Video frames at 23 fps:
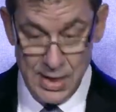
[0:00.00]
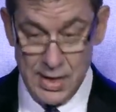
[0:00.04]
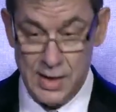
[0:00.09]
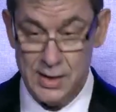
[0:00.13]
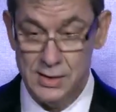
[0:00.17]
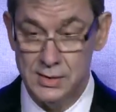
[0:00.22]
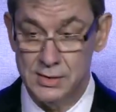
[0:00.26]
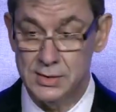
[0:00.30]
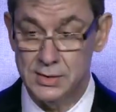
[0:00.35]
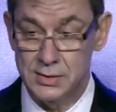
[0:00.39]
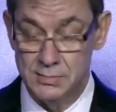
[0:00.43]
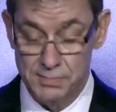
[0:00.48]

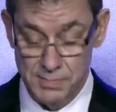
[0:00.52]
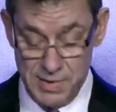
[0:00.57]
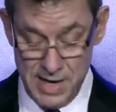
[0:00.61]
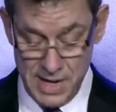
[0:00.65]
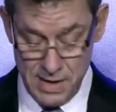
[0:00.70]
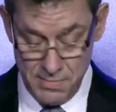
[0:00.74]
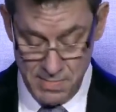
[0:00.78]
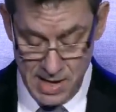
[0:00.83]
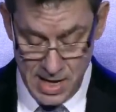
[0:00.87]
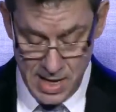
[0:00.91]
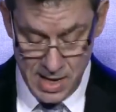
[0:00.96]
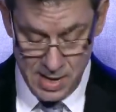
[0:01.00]
And
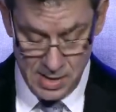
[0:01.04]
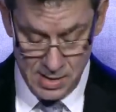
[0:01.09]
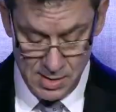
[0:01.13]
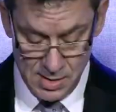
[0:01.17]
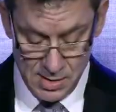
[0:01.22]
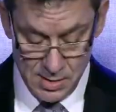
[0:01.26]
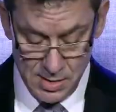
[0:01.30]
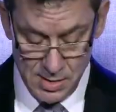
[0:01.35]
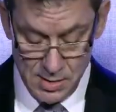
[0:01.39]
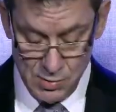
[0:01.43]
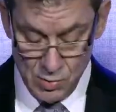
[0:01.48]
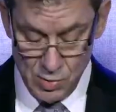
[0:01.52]
by May,
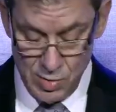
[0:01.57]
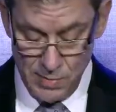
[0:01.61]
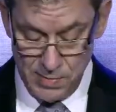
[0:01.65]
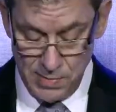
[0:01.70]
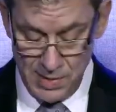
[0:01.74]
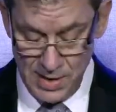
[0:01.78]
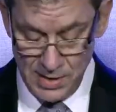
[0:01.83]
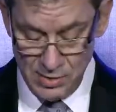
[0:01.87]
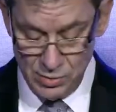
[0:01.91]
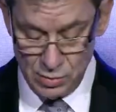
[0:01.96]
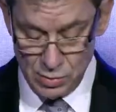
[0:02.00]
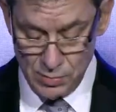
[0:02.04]
we
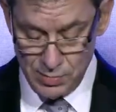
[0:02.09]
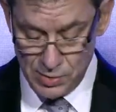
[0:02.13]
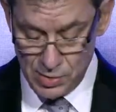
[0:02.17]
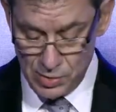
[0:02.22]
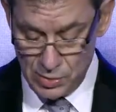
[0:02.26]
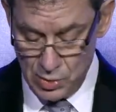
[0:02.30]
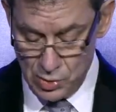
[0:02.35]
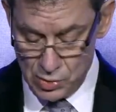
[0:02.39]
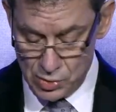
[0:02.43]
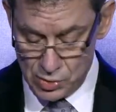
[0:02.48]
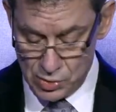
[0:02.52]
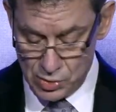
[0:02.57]
plan to
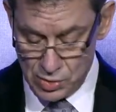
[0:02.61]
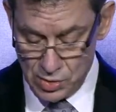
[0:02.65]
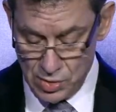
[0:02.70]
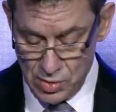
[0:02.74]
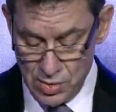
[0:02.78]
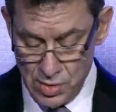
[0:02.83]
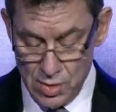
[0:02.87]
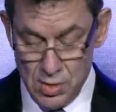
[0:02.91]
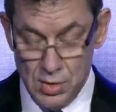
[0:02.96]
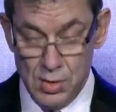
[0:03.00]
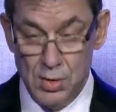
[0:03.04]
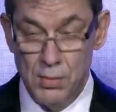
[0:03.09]
produce
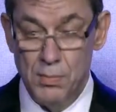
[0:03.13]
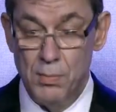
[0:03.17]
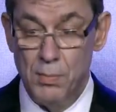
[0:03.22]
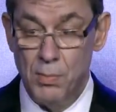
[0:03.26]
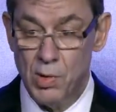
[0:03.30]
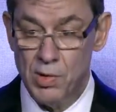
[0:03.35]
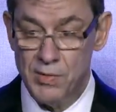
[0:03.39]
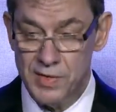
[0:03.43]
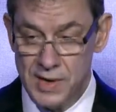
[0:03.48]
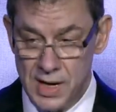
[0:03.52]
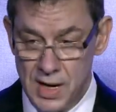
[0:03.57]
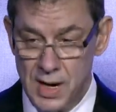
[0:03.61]

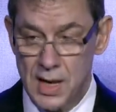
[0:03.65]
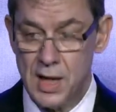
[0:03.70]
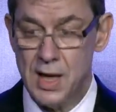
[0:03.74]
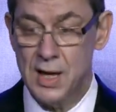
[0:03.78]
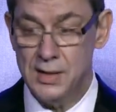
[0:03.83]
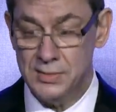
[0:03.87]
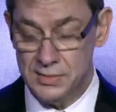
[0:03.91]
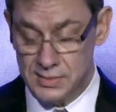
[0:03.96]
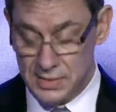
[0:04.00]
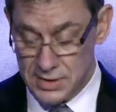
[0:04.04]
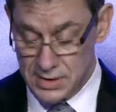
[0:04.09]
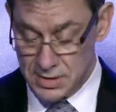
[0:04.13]
more than
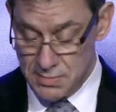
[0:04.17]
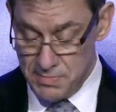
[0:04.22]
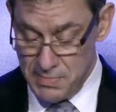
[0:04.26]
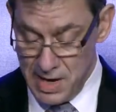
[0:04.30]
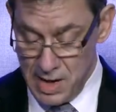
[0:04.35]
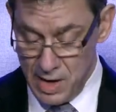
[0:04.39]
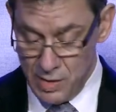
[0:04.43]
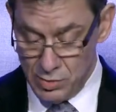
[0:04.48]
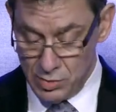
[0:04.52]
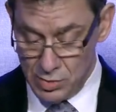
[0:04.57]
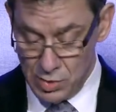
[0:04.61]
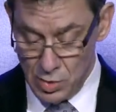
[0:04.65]
100
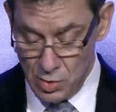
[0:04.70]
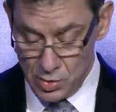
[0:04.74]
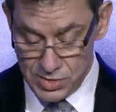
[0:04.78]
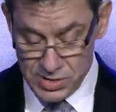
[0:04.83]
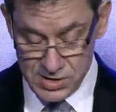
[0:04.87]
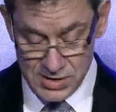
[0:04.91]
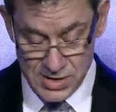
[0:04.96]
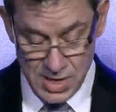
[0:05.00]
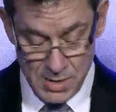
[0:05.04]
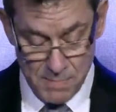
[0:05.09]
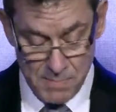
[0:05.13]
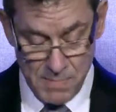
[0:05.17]
million
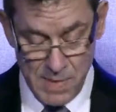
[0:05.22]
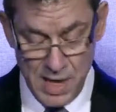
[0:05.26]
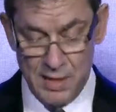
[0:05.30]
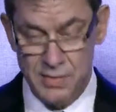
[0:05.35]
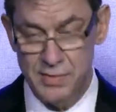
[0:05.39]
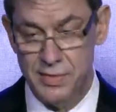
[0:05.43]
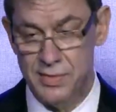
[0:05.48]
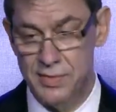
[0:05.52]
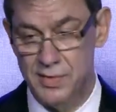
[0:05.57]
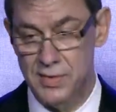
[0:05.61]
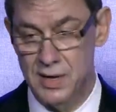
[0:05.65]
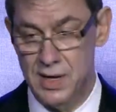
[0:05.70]
doses a
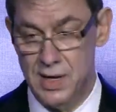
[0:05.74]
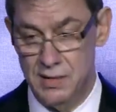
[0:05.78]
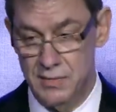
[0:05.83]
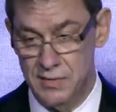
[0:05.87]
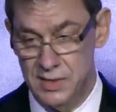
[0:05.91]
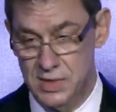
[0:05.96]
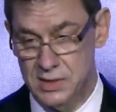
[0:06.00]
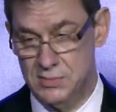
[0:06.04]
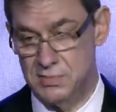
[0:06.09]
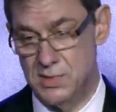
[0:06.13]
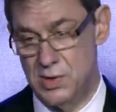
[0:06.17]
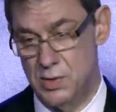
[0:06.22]
month
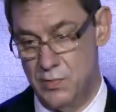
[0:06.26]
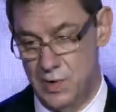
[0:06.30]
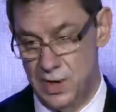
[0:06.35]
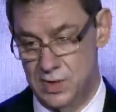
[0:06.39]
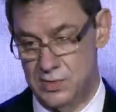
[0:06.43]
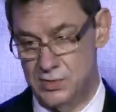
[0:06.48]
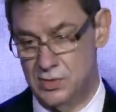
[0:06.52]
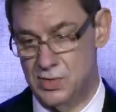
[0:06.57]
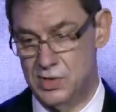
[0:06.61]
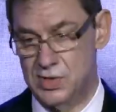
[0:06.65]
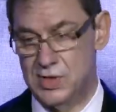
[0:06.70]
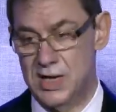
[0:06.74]
in this
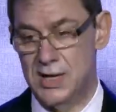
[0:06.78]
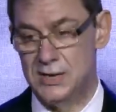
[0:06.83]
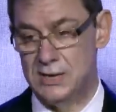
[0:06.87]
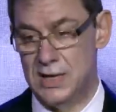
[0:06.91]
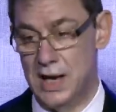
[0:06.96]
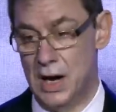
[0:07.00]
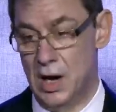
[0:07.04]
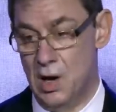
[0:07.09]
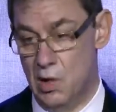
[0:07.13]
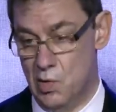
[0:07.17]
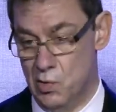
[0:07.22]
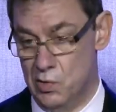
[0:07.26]
manufacturing
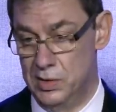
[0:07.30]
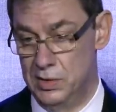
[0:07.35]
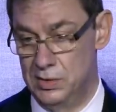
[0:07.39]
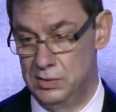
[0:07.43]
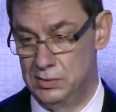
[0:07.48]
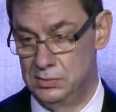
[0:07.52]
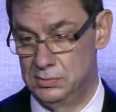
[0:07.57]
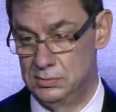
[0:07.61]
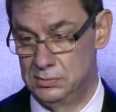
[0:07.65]
site alone,